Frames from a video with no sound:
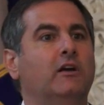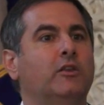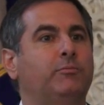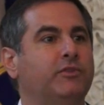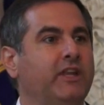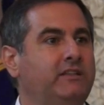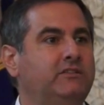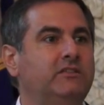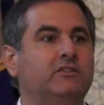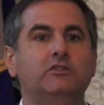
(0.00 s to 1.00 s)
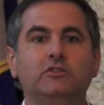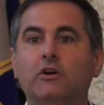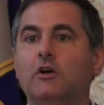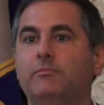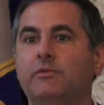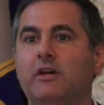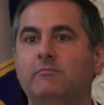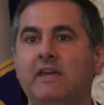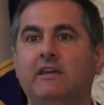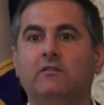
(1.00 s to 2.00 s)
The places in Europe that
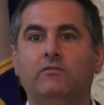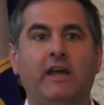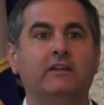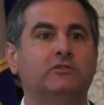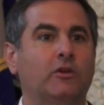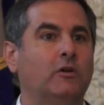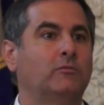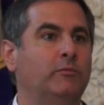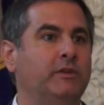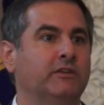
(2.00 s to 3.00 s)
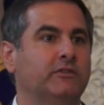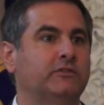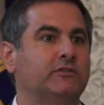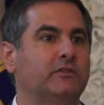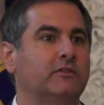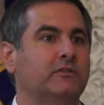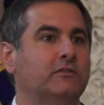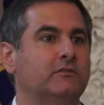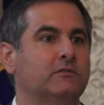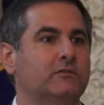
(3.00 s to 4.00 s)
make advanced automobiles
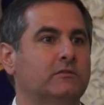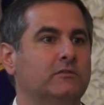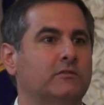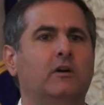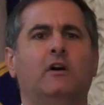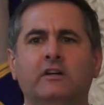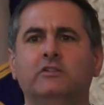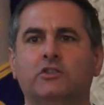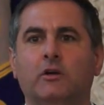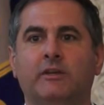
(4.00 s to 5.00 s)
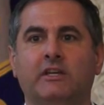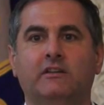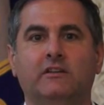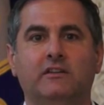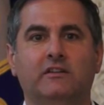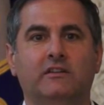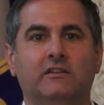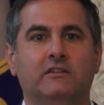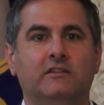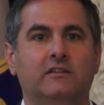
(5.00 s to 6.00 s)
are in Germany.
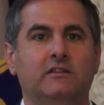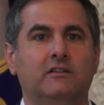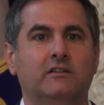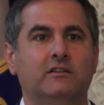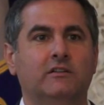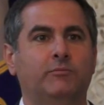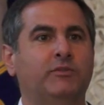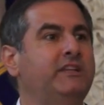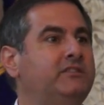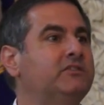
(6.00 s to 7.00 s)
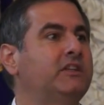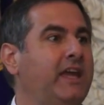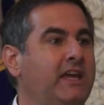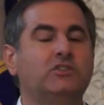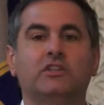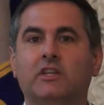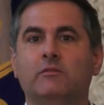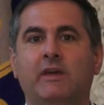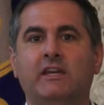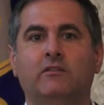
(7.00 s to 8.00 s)
The places in Asia
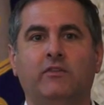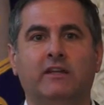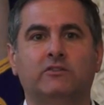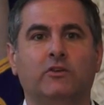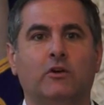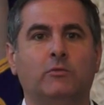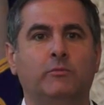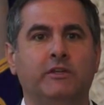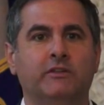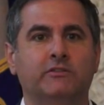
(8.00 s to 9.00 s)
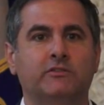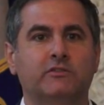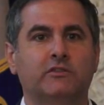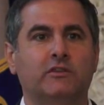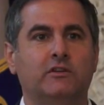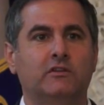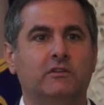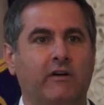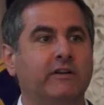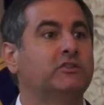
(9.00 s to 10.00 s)
that make advanced automobiles
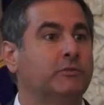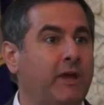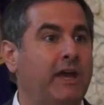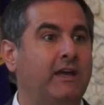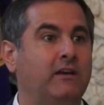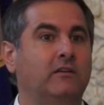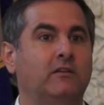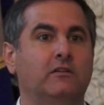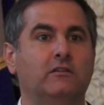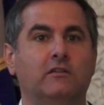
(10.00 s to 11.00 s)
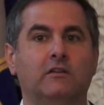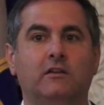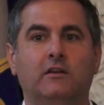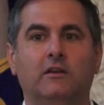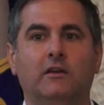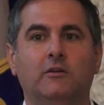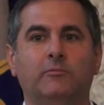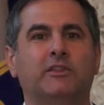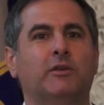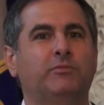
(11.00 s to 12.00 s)
are in Japan.
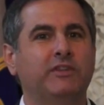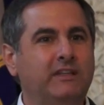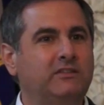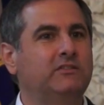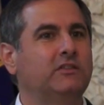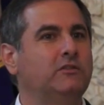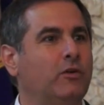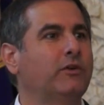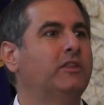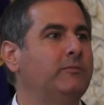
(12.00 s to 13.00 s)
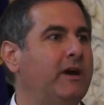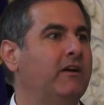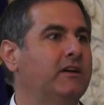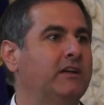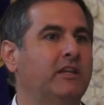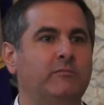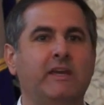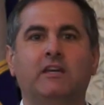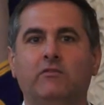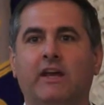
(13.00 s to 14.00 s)
But the places in North America that
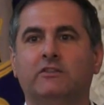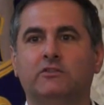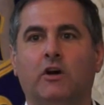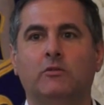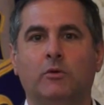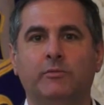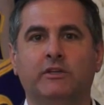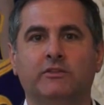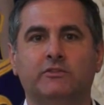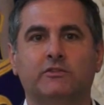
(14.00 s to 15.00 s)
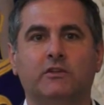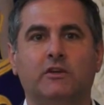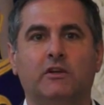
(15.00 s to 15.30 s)
make advanced automobiles